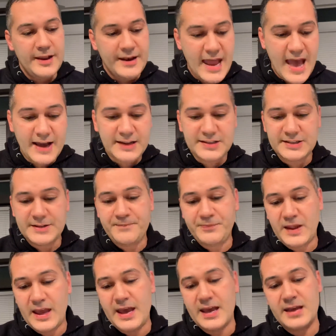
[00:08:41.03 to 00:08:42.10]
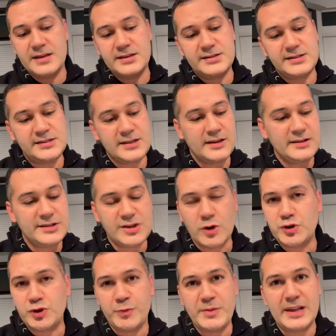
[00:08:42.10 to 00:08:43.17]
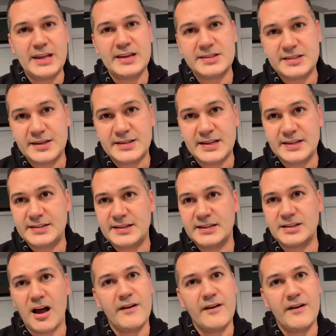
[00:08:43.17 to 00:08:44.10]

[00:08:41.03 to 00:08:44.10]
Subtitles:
Next is social media statistics.